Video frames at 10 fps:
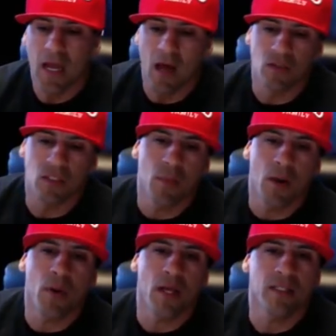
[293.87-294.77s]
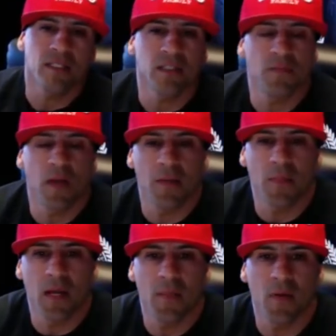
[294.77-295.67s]
I was in my process of uh,
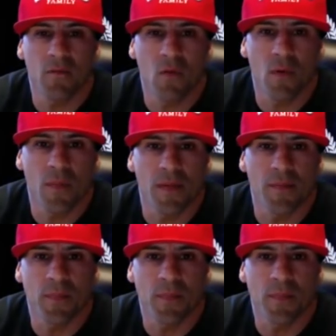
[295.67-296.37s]
becoming a foreman.